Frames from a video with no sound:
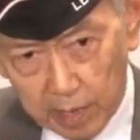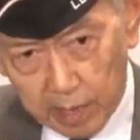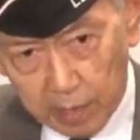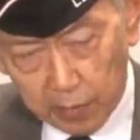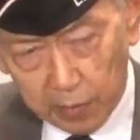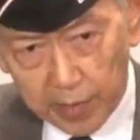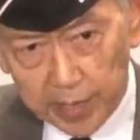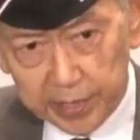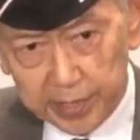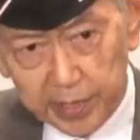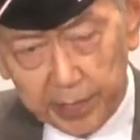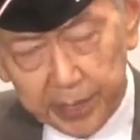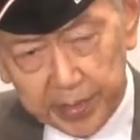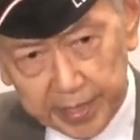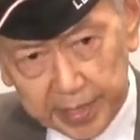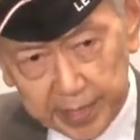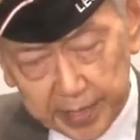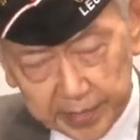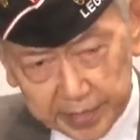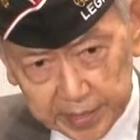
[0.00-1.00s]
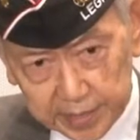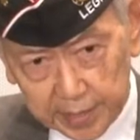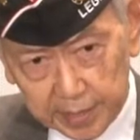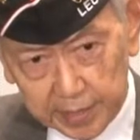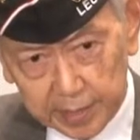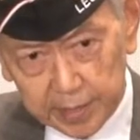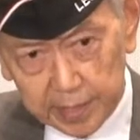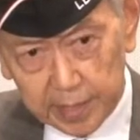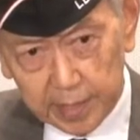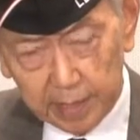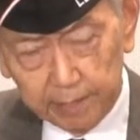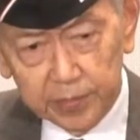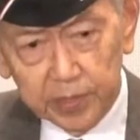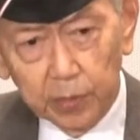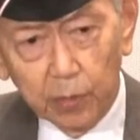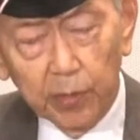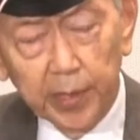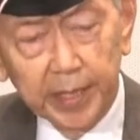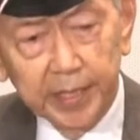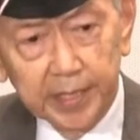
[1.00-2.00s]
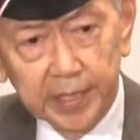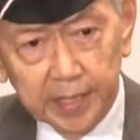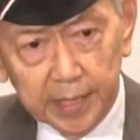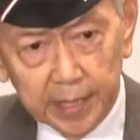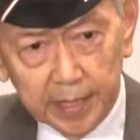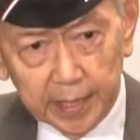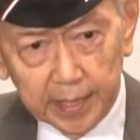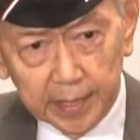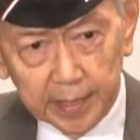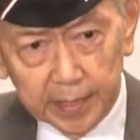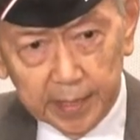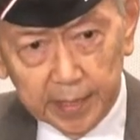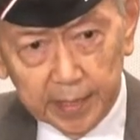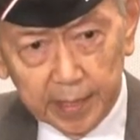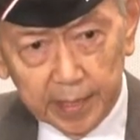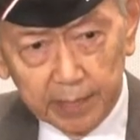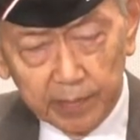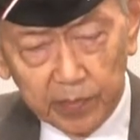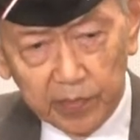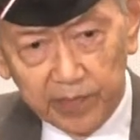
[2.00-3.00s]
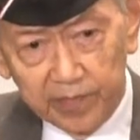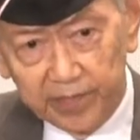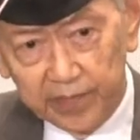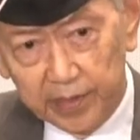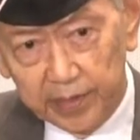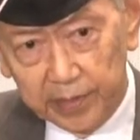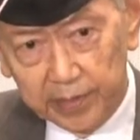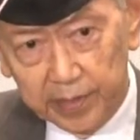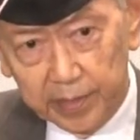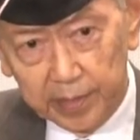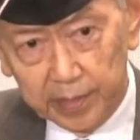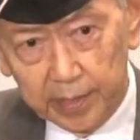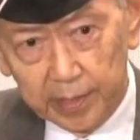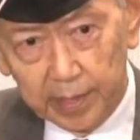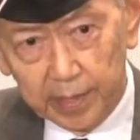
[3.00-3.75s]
around the peninsula up to Wonsan and move on